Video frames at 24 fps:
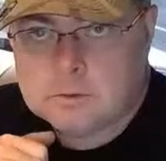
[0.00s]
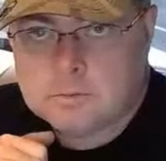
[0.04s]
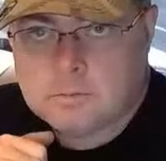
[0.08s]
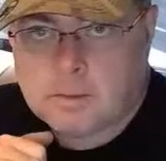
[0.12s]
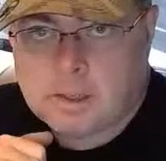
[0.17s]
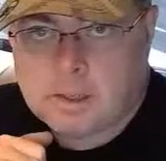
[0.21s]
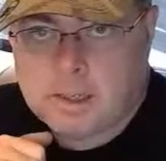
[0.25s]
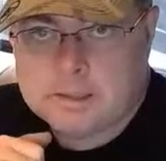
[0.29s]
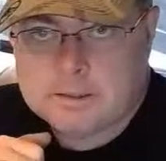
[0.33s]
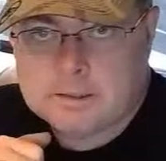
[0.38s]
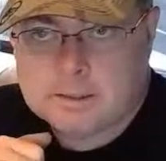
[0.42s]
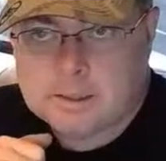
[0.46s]

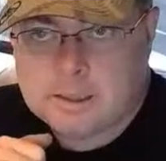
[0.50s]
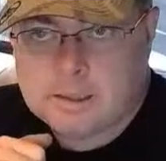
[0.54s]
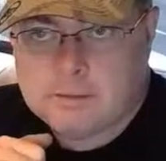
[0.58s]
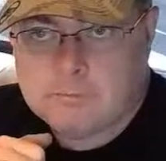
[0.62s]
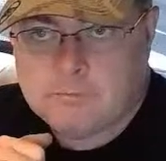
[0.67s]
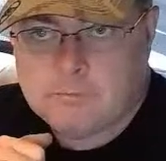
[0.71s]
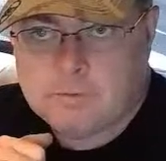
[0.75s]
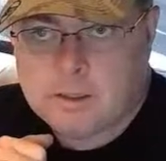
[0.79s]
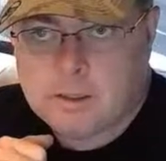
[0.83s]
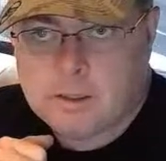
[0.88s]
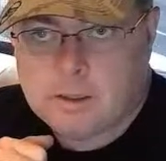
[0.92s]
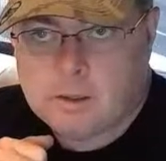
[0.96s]
splicing
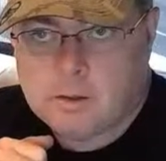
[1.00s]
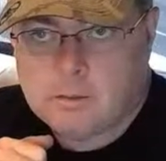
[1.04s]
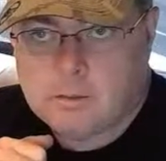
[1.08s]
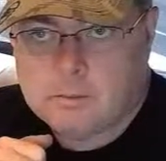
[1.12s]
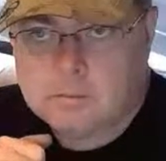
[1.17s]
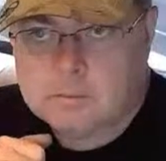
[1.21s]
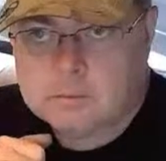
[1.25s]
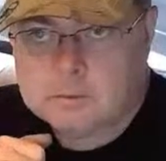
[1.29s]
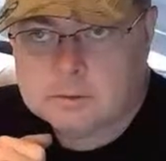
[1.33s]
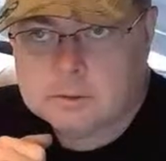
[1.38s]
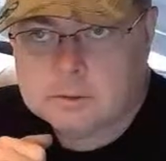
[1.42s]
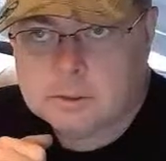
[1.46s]
that
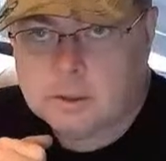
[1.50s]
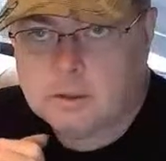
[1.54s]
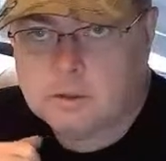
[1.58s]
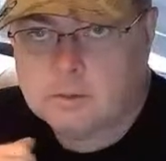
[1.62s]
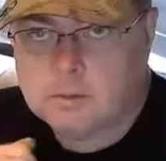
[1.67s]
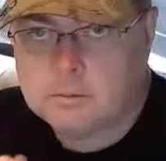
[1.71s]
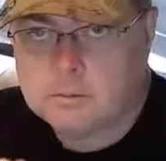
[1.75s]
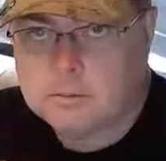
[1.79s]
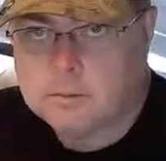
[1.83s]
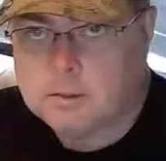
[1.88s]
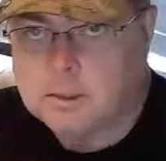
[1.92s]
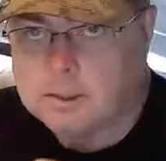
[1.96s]
video.
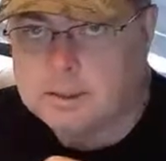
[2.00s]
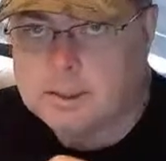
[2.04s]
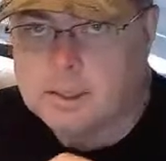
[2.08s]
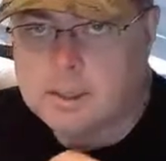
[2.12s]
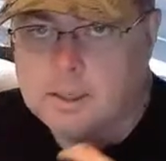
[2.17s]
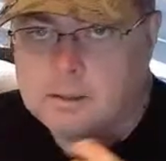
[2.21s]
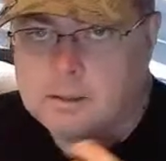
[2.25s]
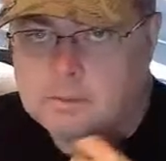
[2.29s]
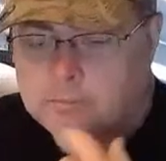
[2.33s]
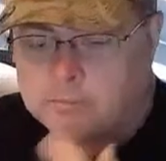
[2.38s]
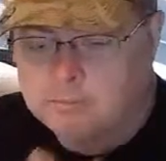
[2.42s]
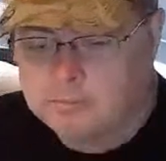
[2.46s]
So
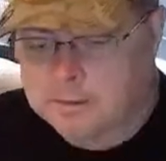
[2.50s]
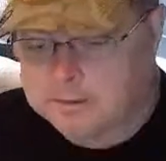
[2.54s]
again,